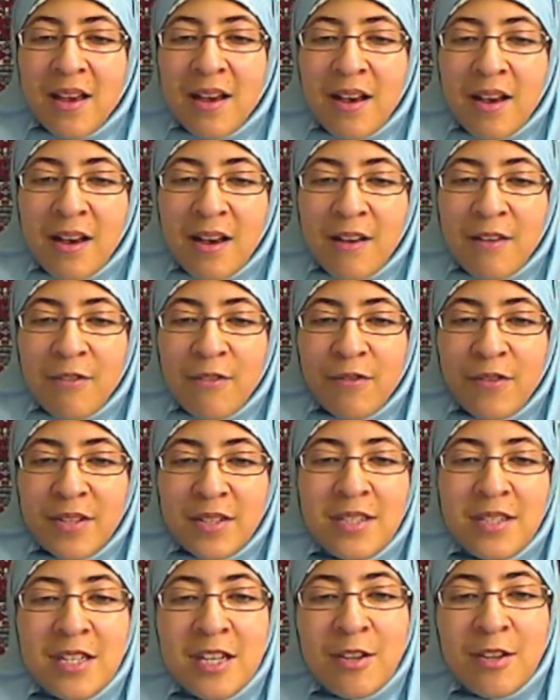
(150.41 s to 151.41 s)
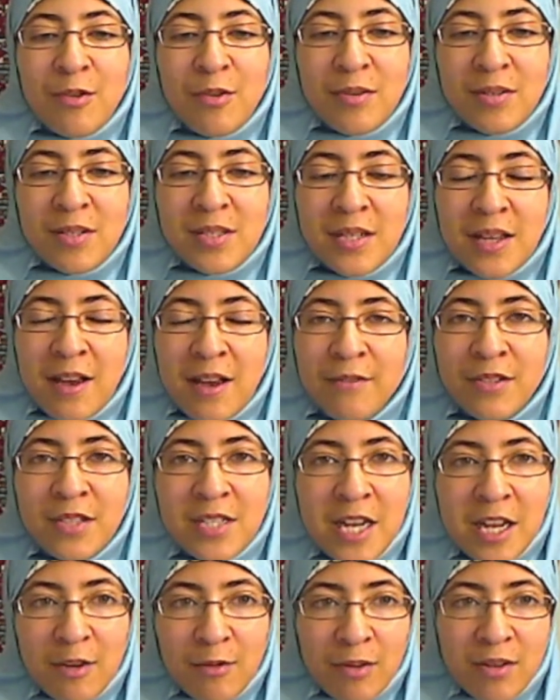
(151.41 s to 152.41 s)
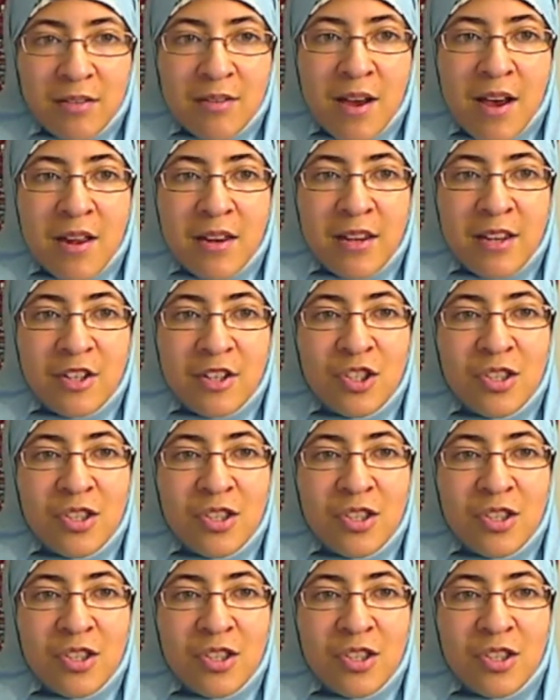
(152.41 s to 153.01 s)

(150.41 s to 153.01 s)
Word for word: of seekers of sacred knowledge.